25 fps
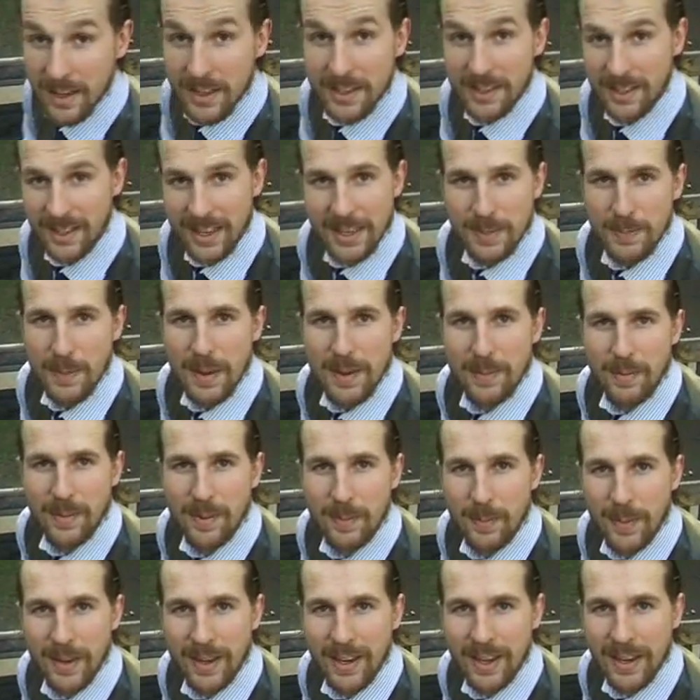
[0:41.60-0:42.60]
So let's by,
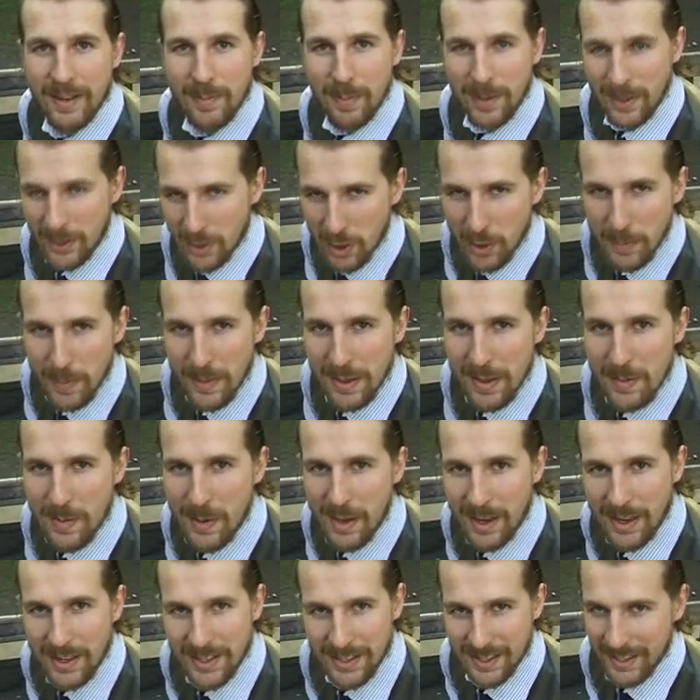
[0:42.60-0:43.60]
begin by chopping the
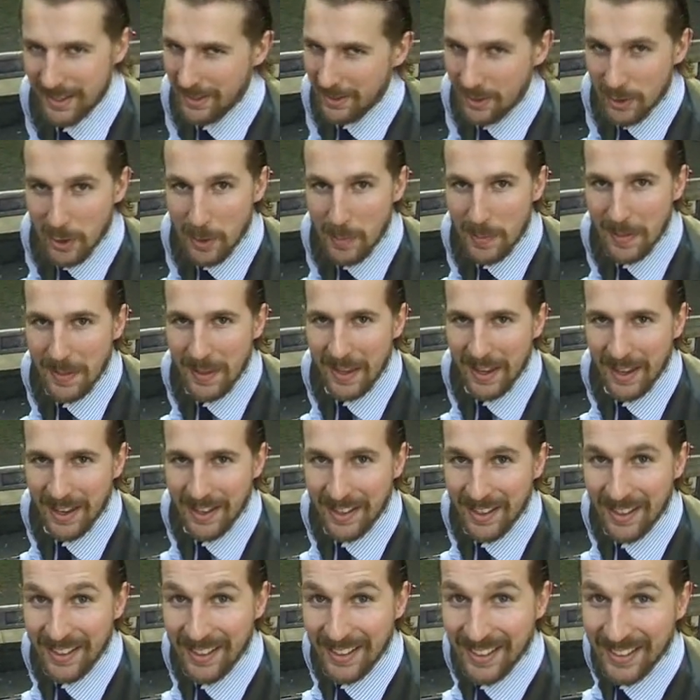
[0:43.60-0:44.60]
parsley and chopping the
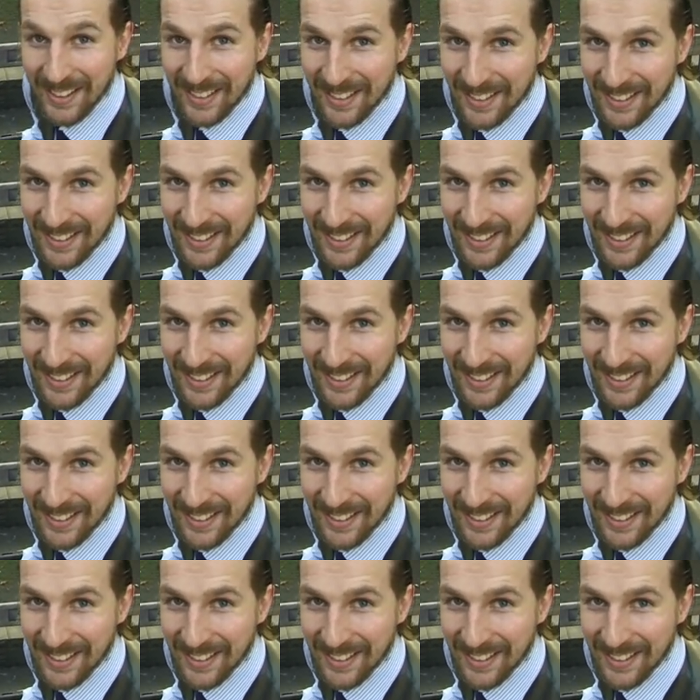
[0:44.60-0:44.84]
onion.